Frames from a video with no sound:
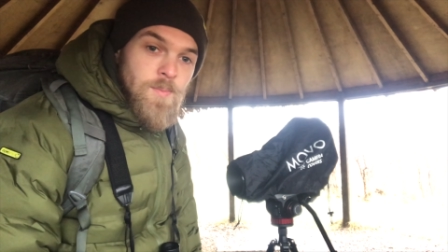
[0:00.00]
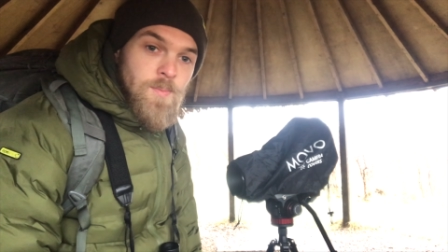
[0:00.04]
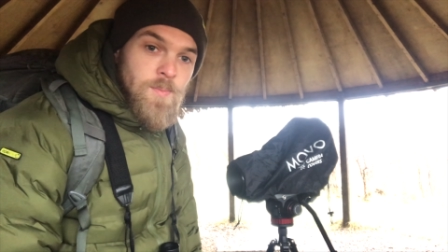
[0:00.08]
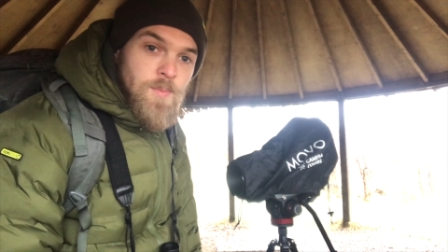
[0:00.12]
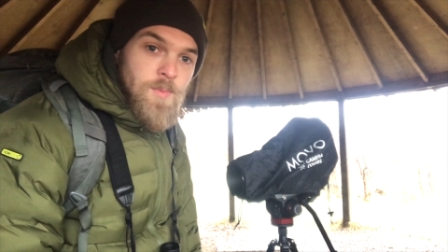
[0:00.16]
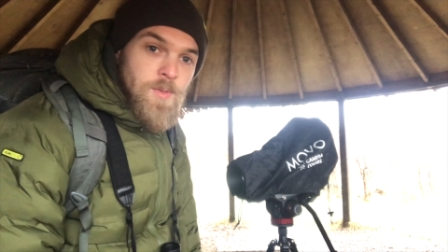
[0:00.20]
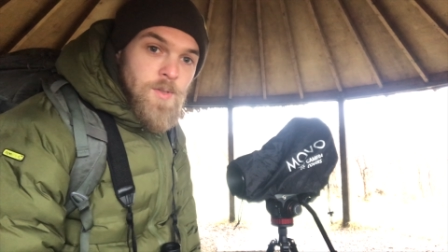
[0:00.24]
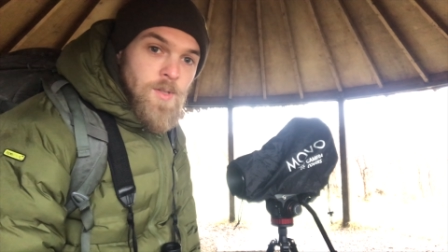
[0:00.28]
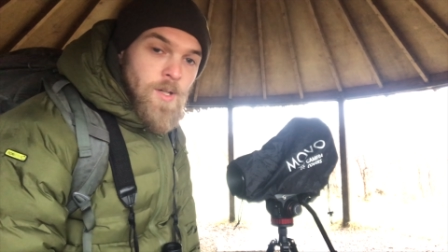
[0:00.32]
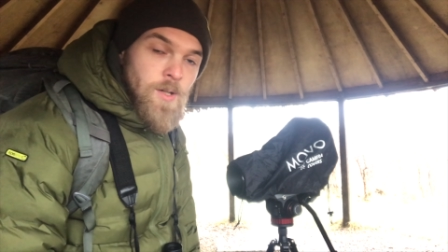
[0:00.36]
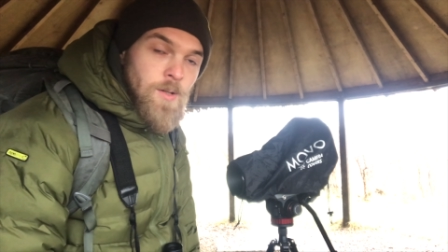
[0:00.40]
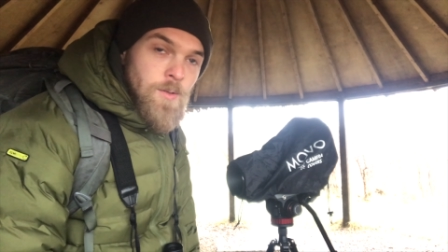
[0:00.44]

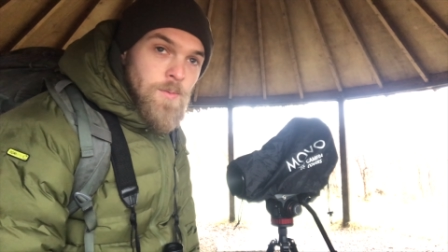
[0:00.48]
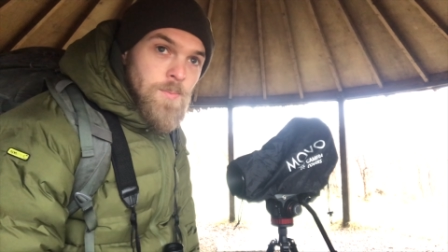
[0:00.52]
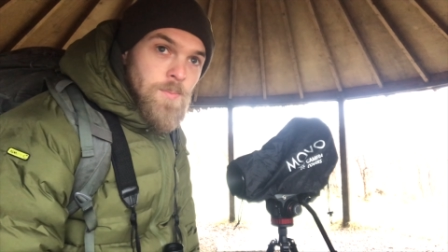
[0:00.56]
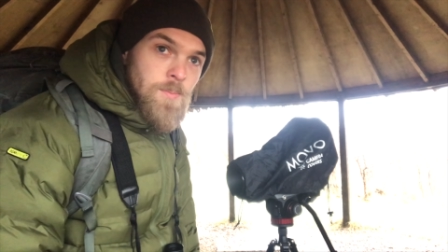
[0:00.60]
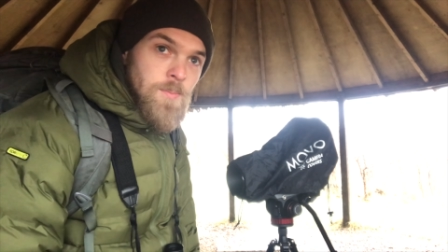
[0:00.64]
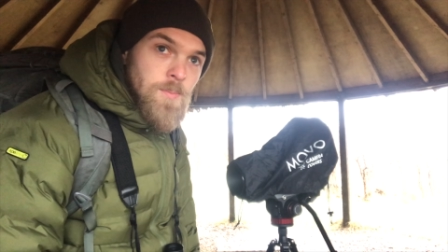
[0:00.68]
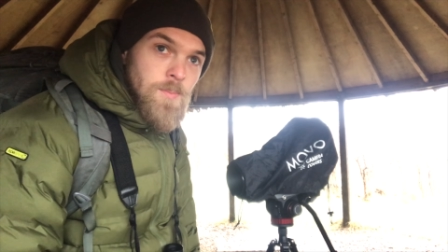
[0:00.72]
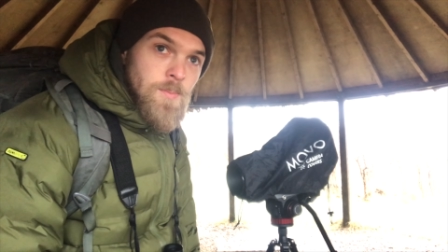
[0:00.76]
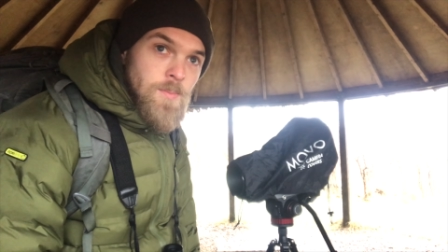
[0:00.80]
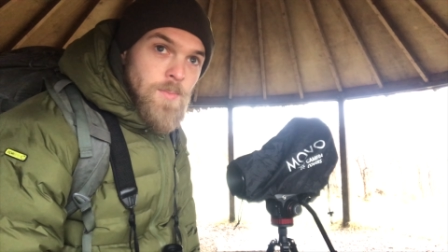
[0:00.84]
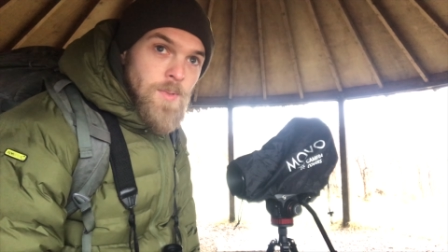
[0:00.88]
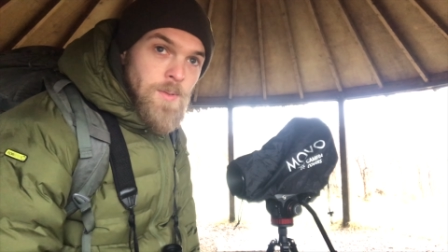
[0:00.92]
So
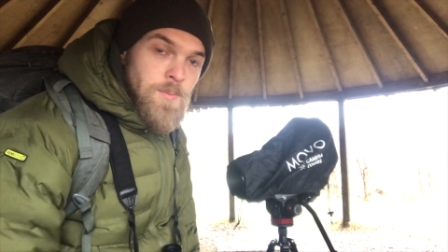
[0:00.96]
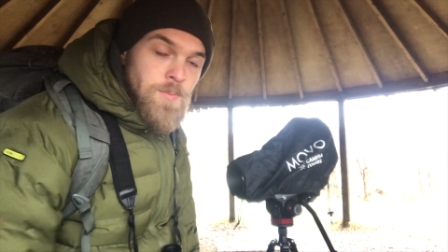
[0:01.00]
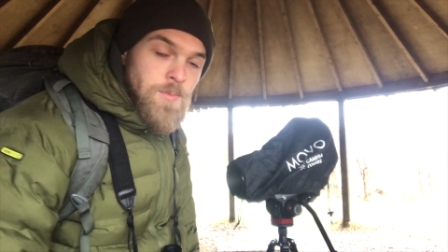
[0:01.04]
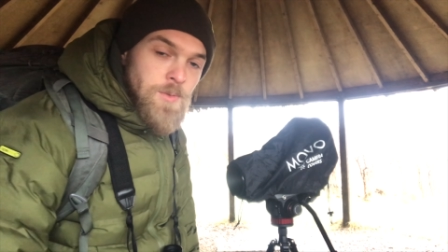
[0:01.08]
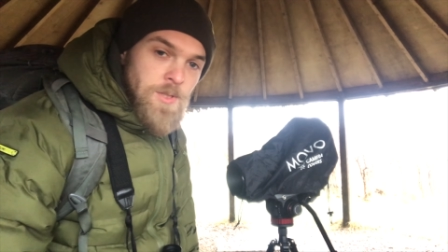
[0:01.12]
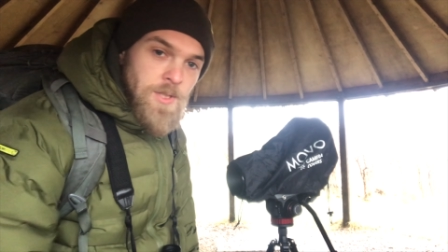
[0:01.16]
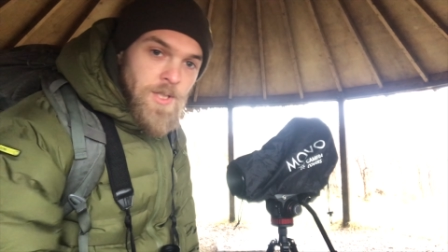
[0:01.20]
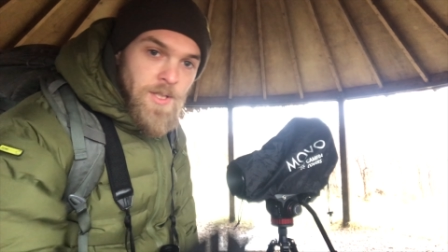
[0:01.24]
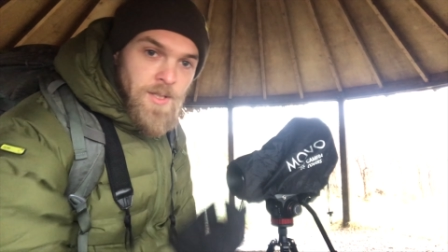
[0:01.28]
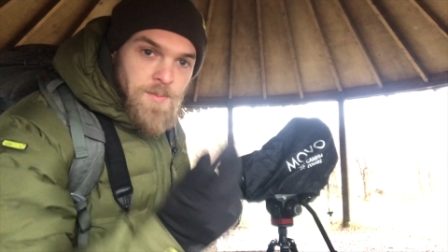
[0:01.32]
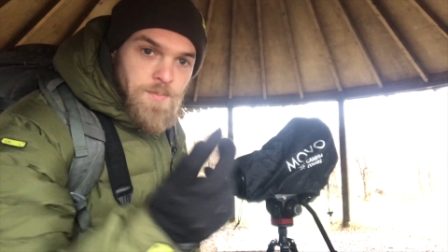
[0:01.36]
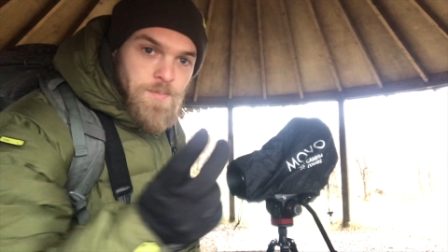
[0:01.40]
I'm
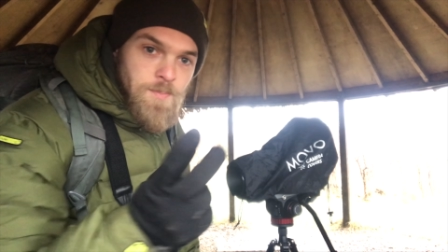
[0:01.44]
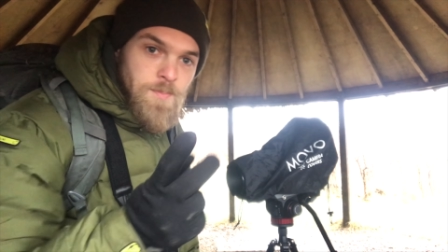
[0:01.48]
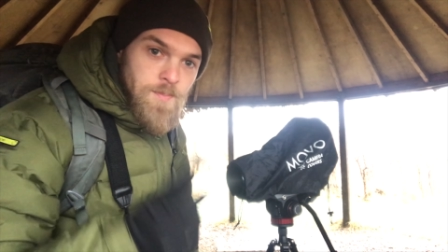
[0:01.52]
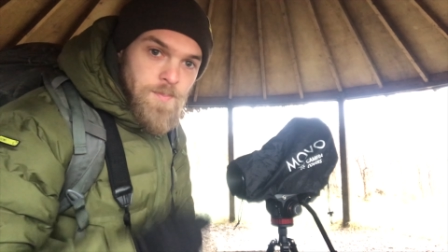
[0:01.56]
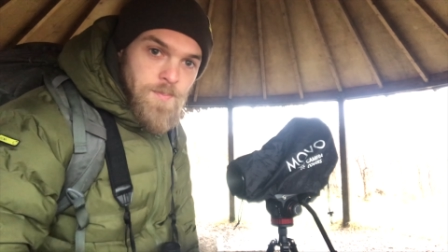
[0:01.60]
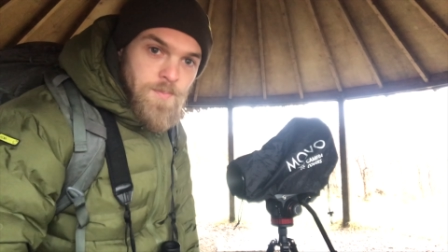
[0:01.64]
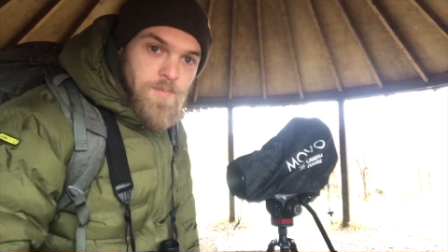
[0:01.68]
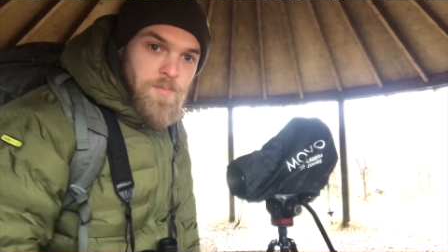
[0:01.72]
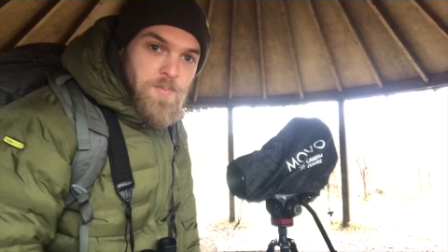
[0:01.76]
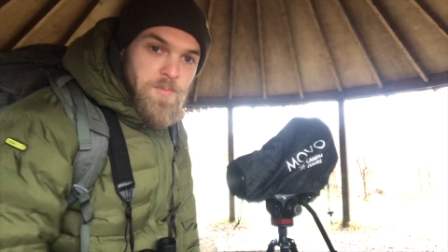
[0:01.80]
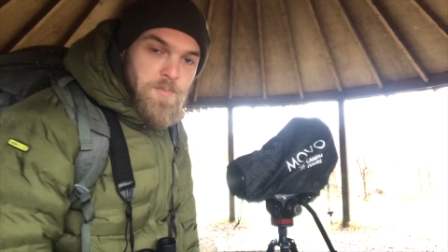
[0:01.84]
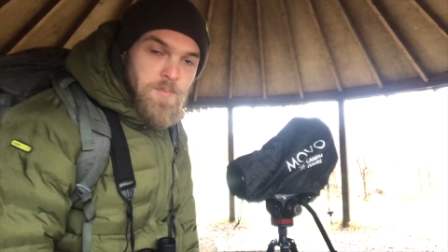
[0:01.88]
just gonna
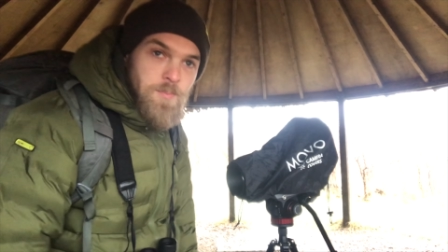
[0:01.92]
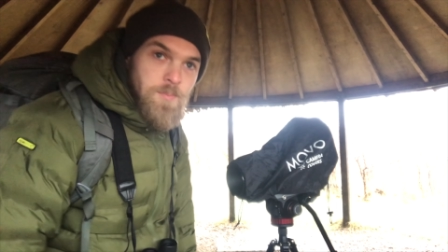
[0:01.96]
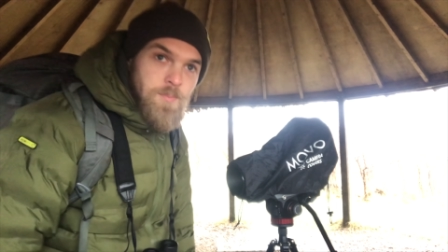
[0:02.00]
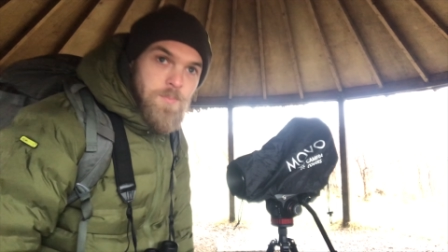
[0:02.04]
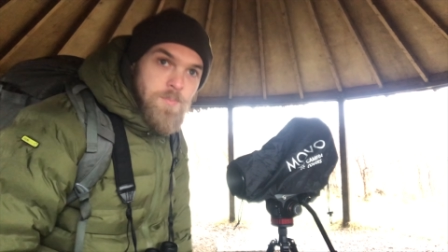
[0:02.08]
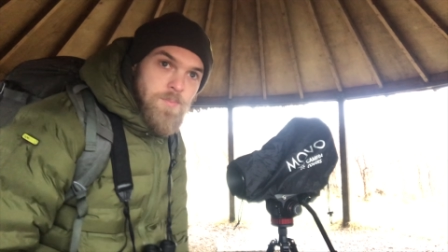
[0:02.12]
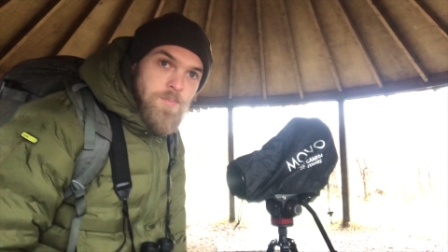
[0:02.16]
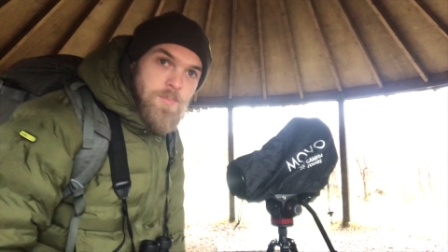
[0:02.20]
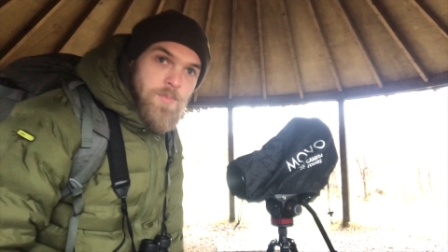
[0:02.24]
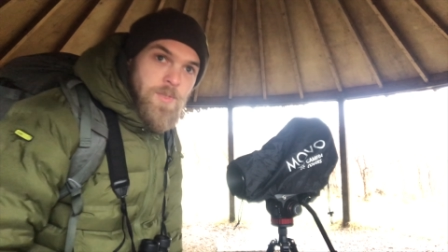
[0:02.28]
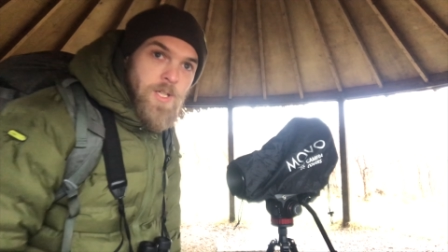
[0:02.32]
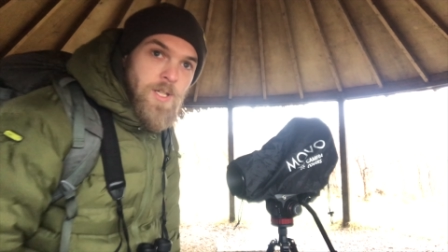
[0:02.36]

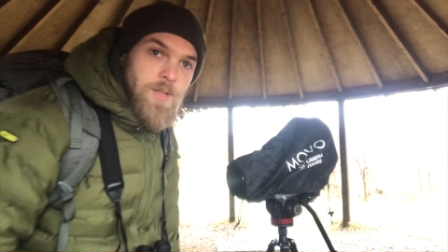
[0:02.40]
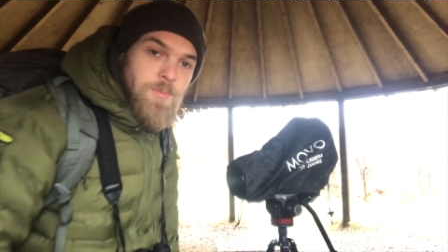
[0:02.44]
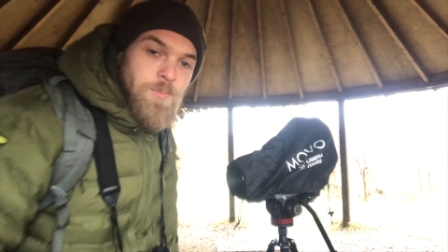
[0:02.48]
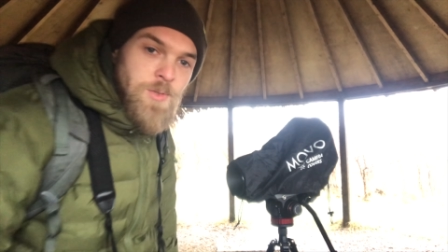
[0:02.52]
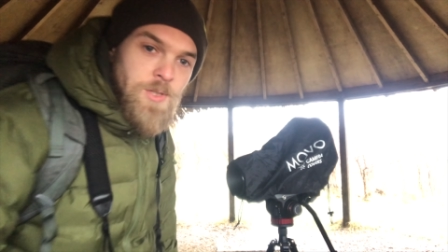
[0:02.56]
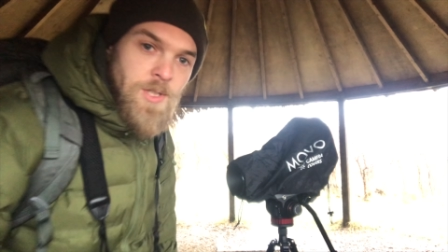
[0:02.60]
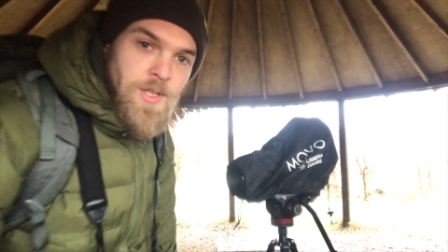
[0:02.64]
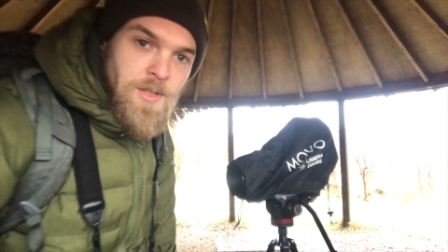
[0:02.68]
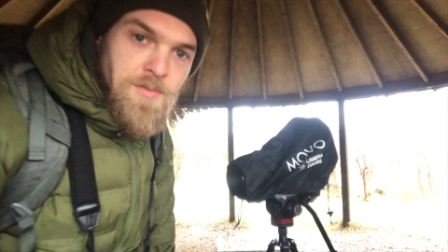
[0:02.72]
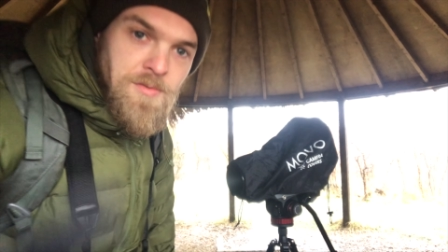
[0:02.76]
I'm just gonna